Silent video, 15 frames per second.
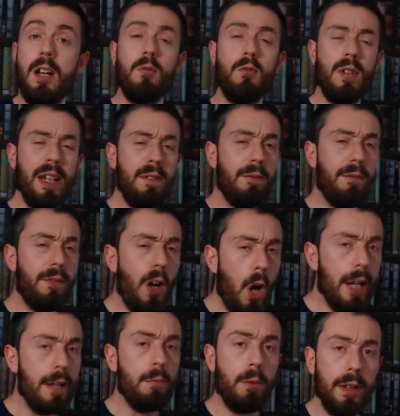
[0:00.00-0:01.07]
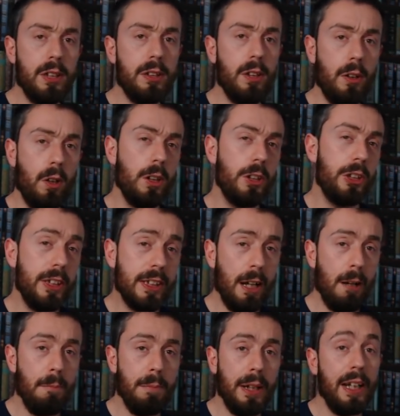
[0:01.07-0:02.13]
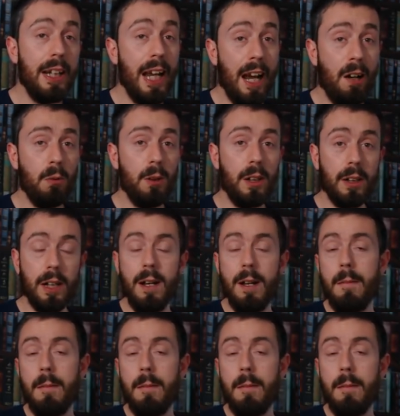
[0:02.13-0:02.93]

really vibe with Synology's company and outlook.